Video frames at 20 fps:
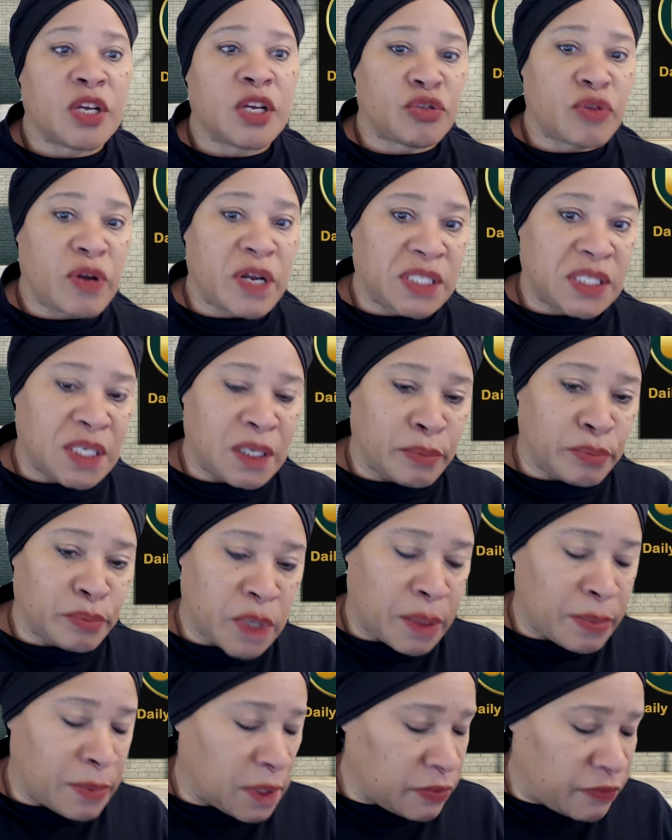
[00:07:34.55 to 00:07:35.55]
Tracy,
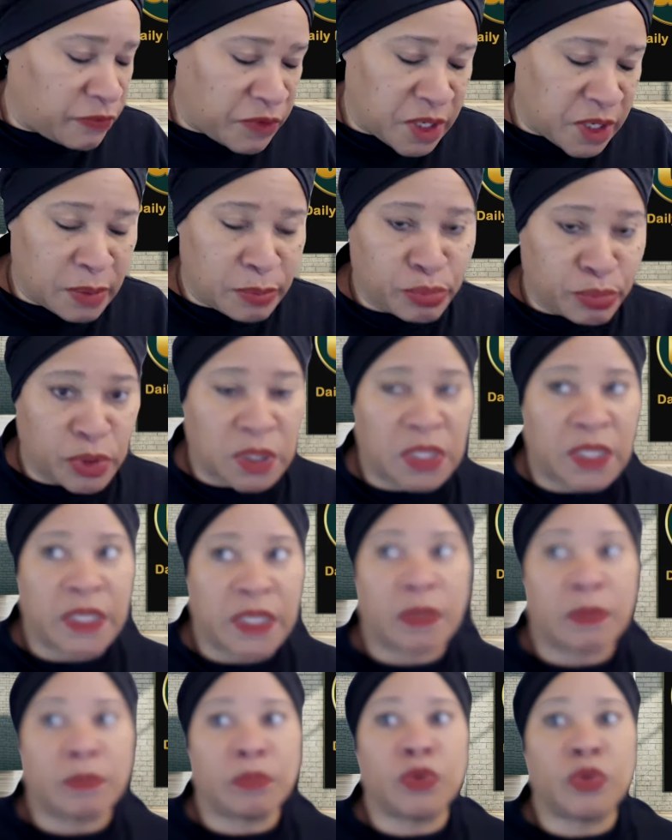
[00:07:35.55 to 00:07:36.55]
and, I mean, Finn and
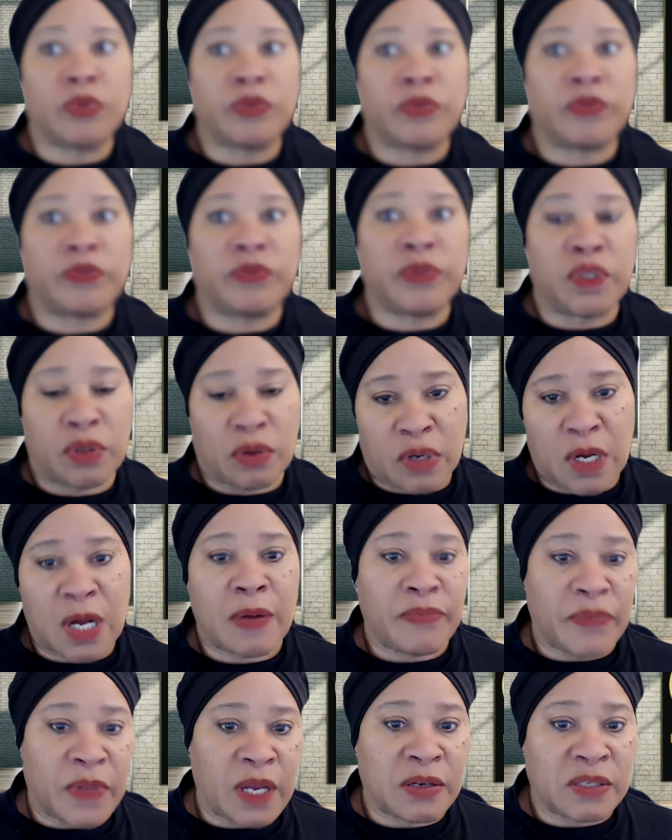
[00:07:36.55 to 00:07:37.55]
Brooklyn will move, you know,
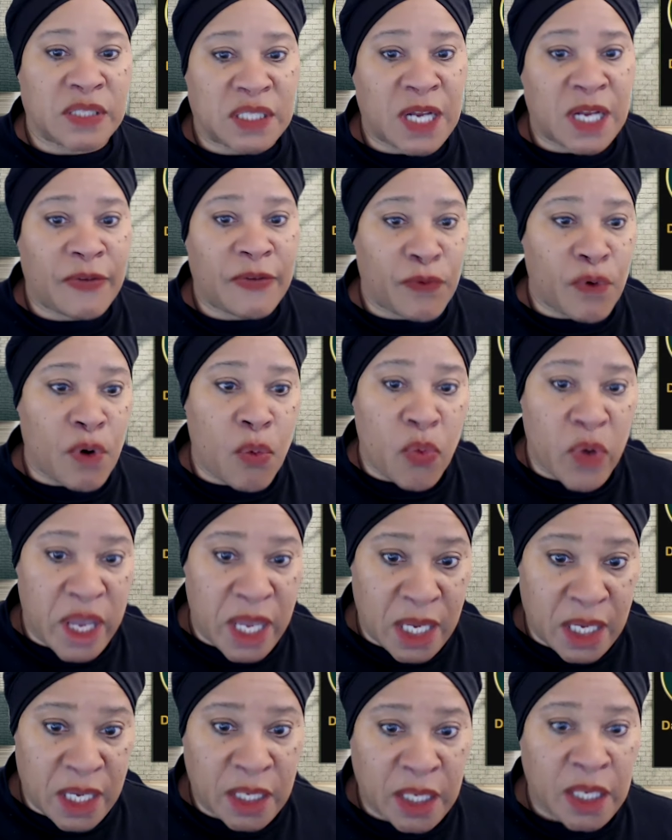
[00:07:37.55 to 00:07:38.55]
come there and stay for a
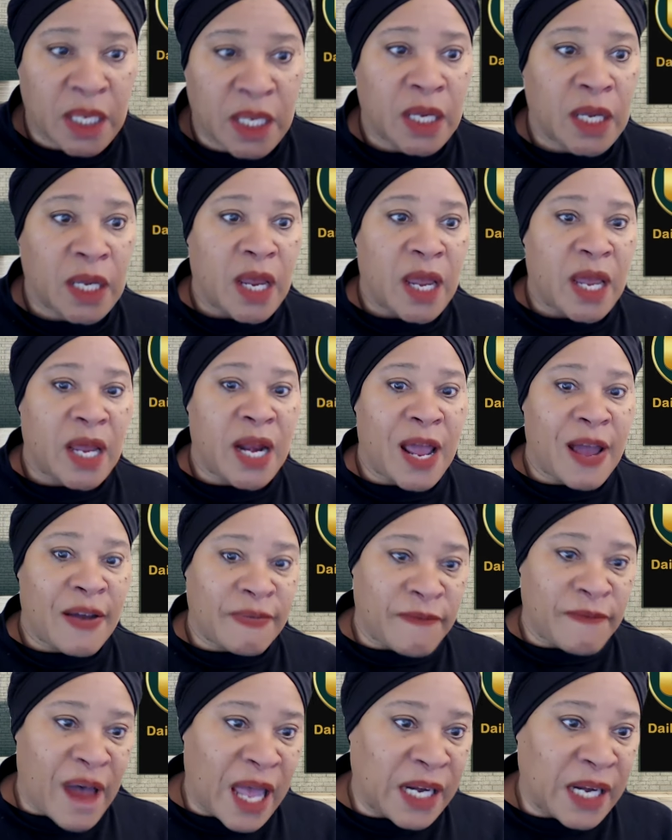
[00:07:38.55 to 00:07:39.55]
week and
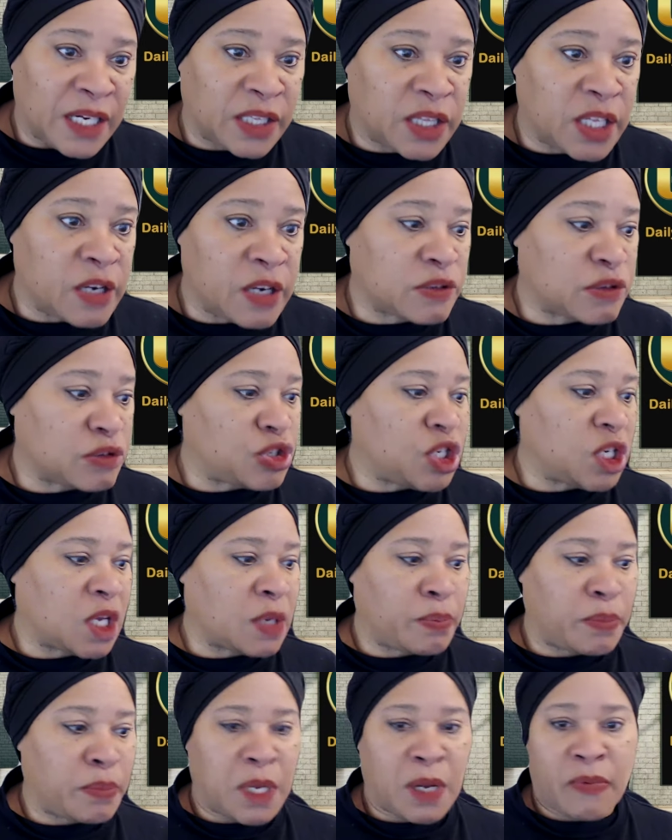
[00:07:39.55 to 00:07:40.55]
have Violet there so she
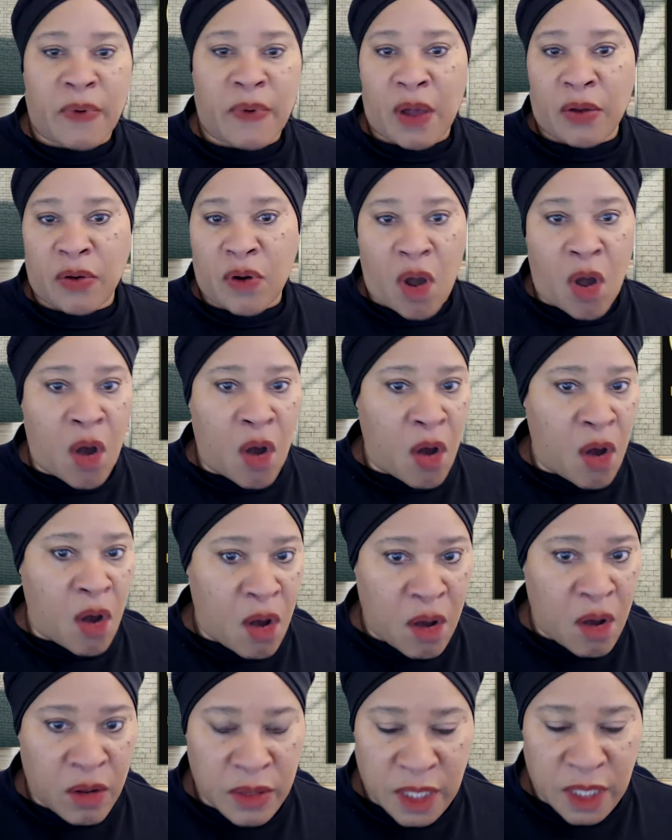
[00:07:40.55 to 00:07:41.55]
could be around
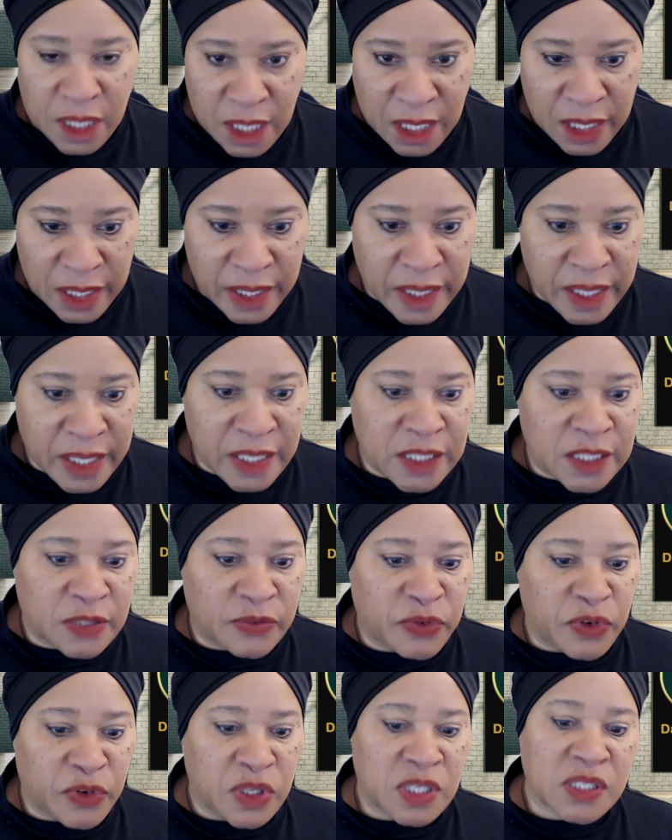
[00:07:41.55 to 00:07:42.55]
all the
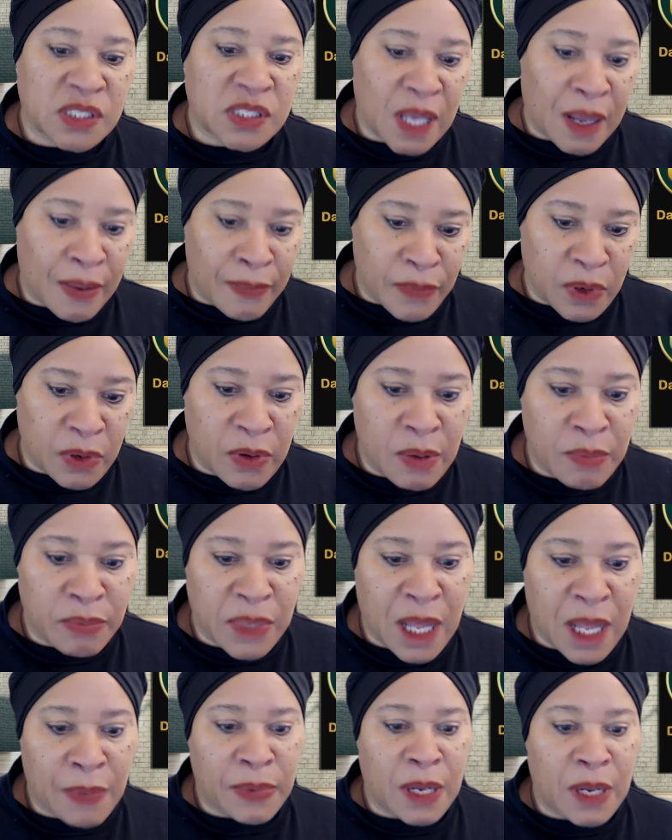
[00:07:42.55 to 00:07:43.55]
kids for the summer and
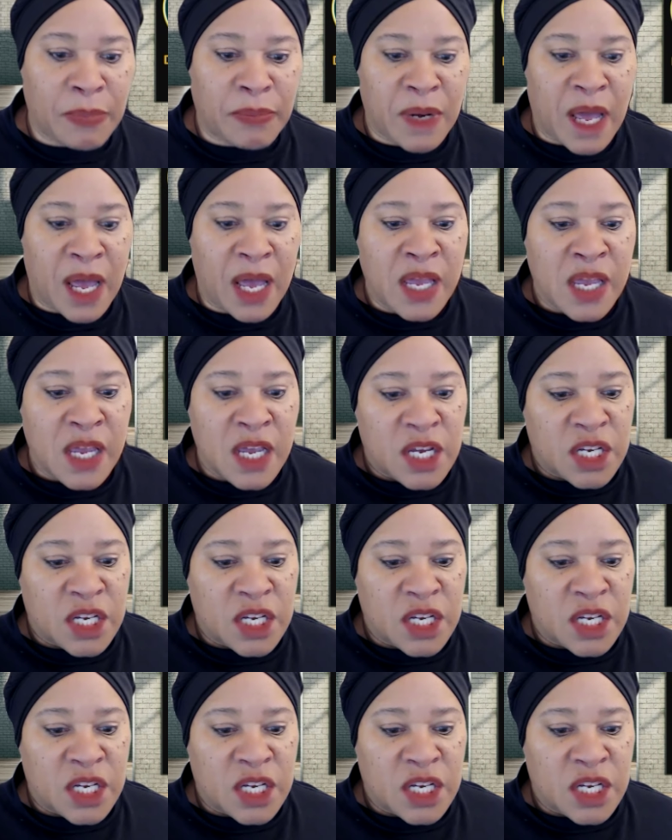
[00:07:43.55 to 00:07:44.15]
blah blah blah.